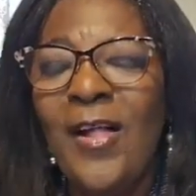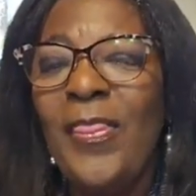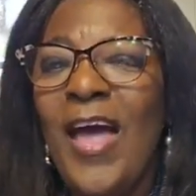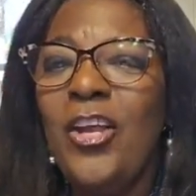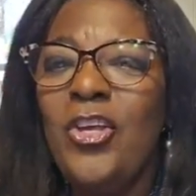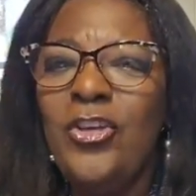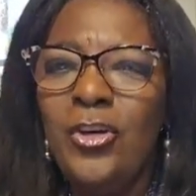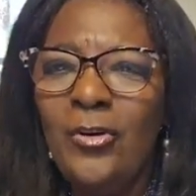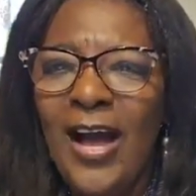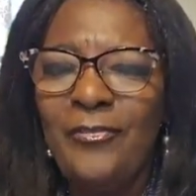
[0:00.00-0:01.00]
that
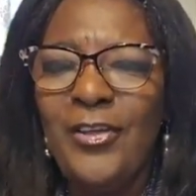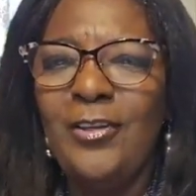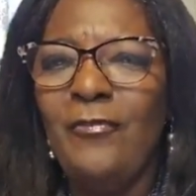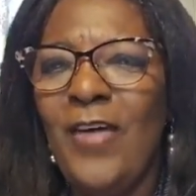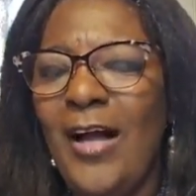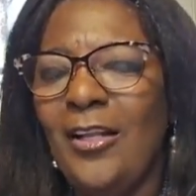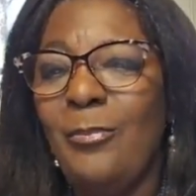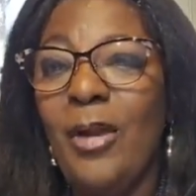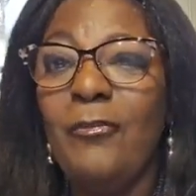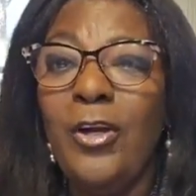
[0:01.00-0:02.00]
you have to
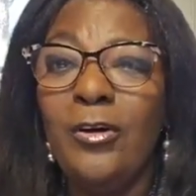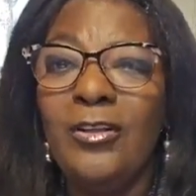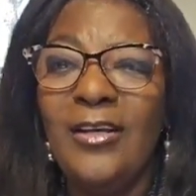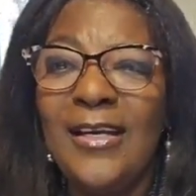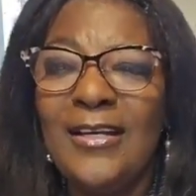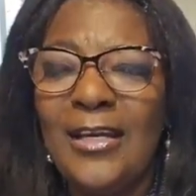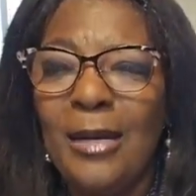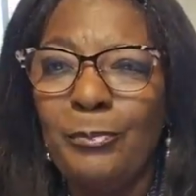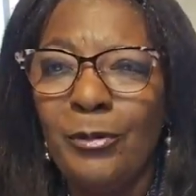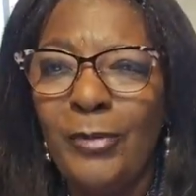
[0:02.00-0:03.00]
develop if you're looking to
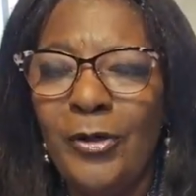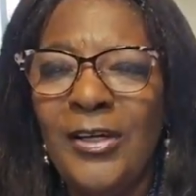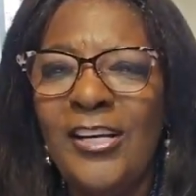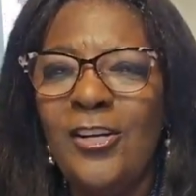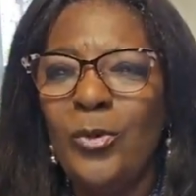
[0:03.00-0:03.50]
get promoted in